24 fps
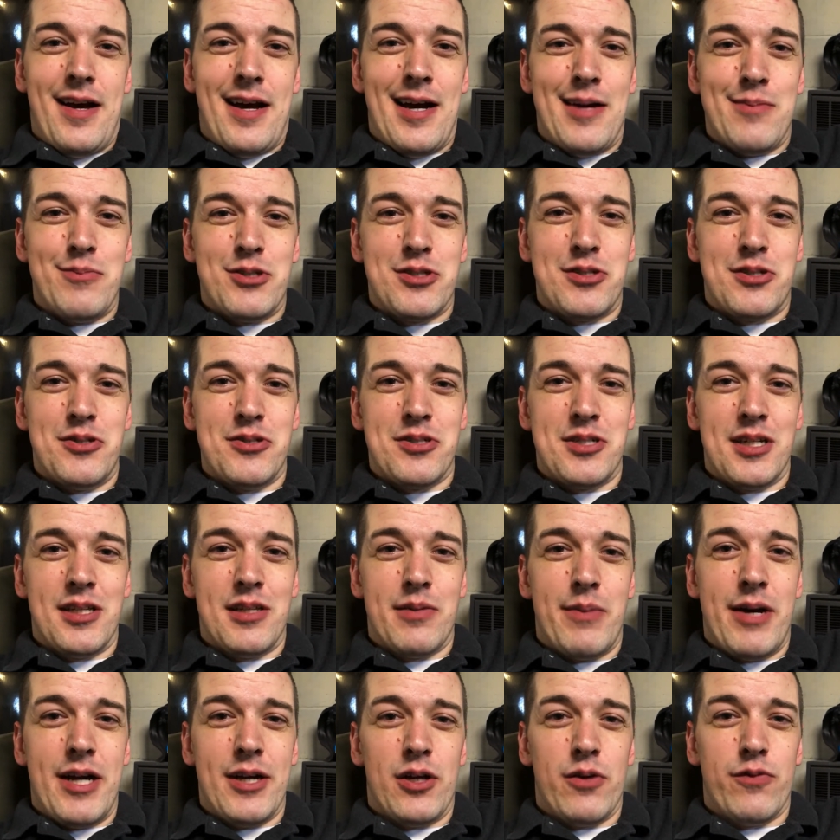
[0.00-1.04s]
I'm just using
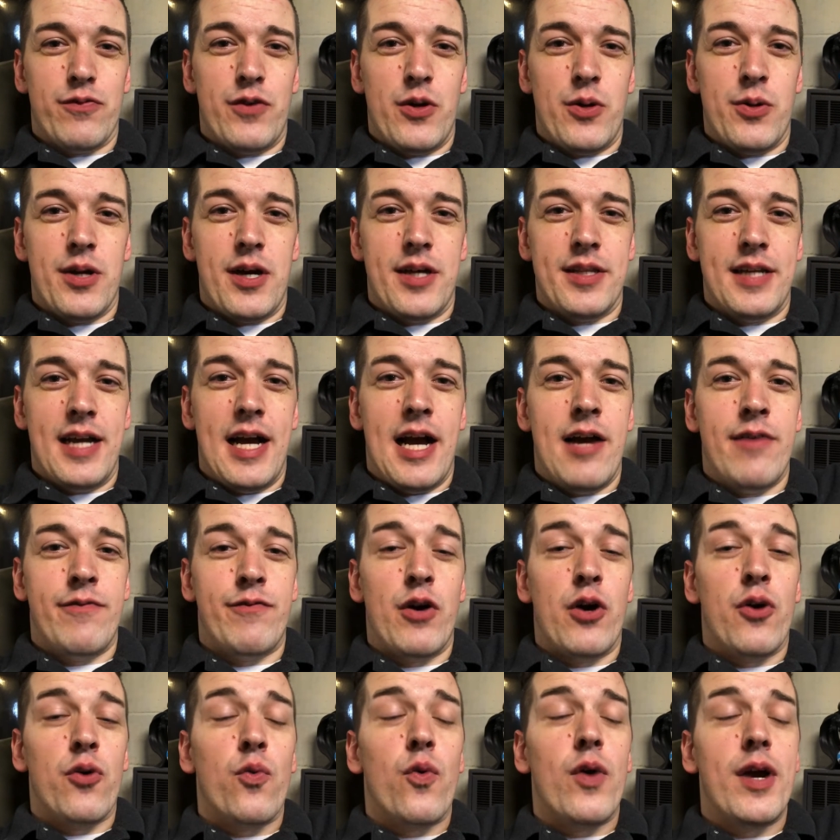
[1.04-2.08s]
the microphone on the
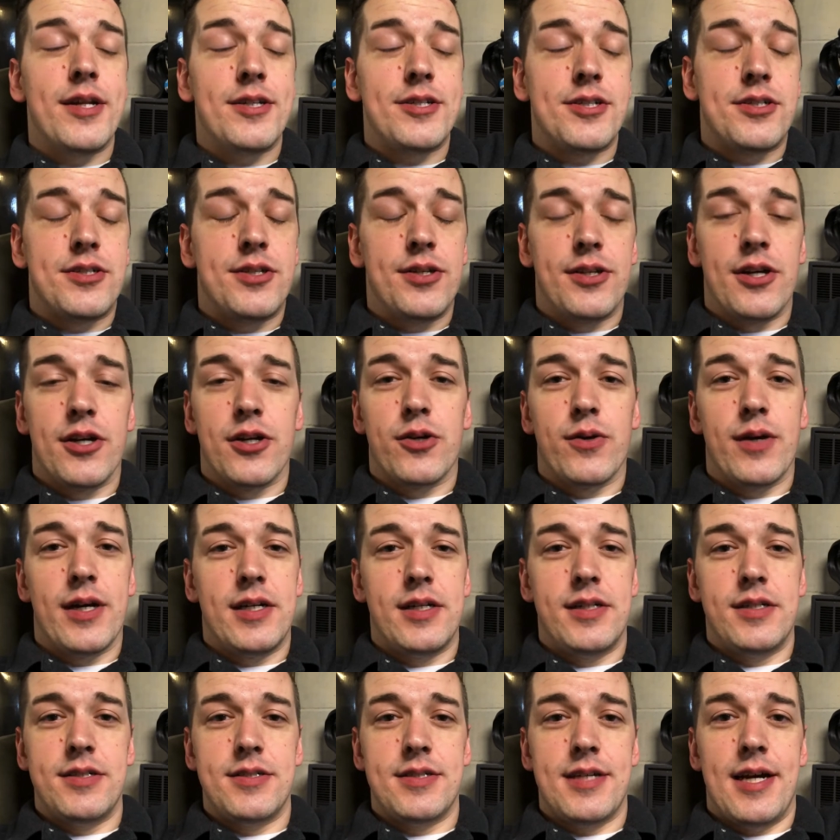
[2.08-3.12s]
iPhone, which, to their
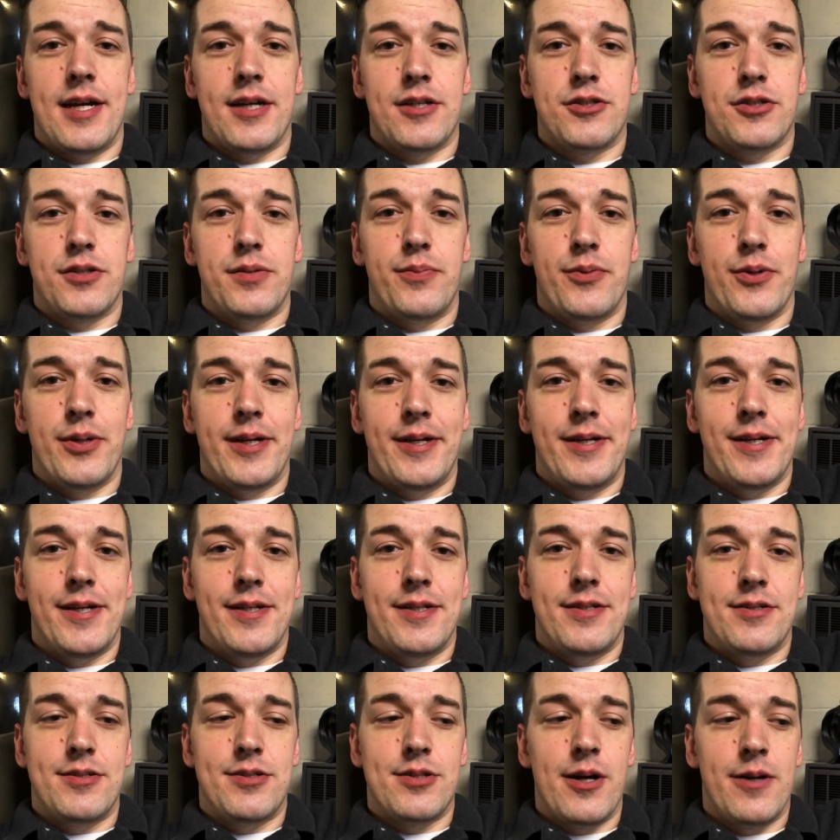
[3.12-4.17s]
credit, is actually pretty
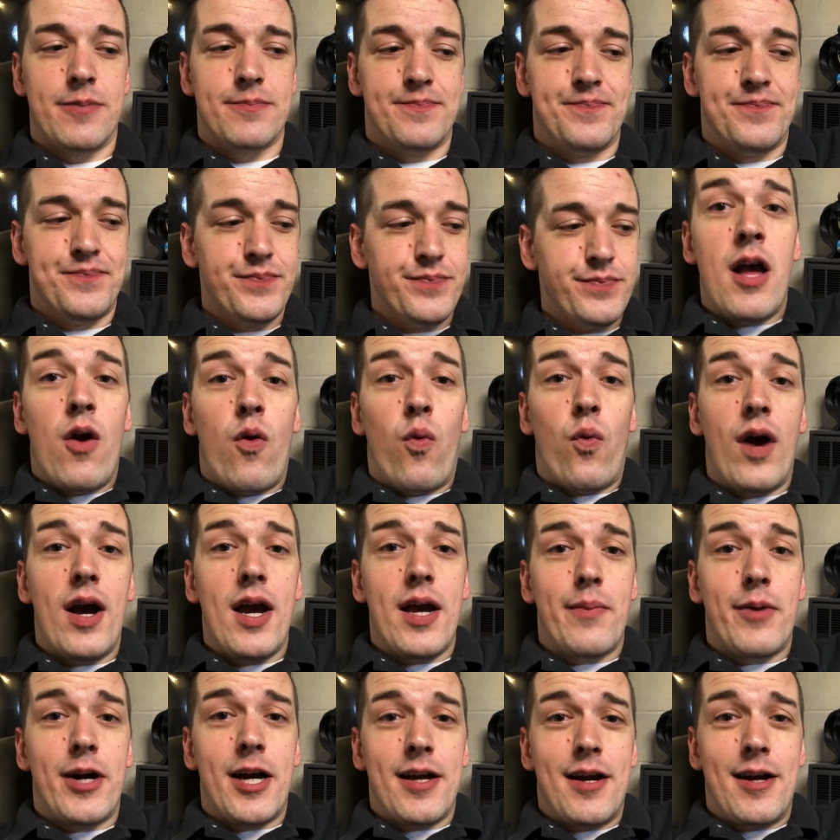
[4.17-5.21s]
good. So
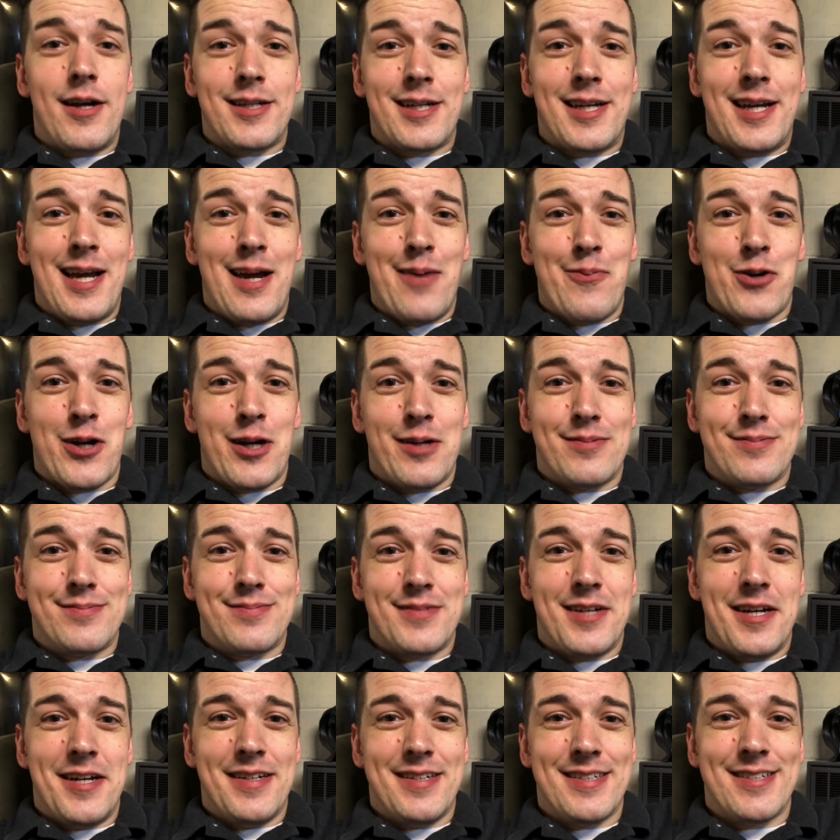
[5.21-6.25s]
why am I on camera?
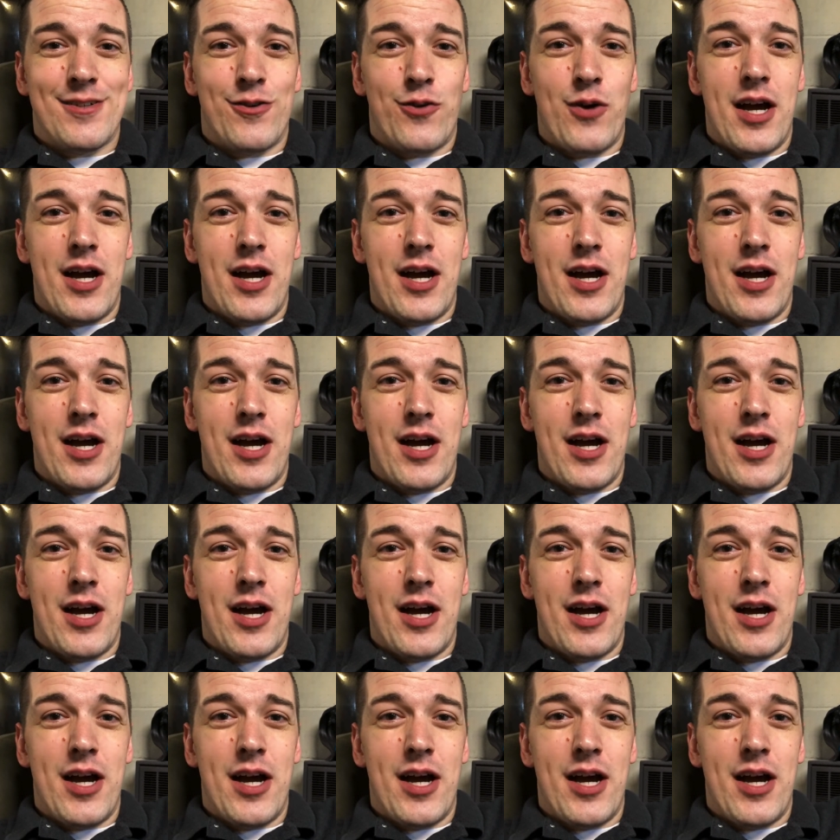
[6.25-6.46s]
Huh?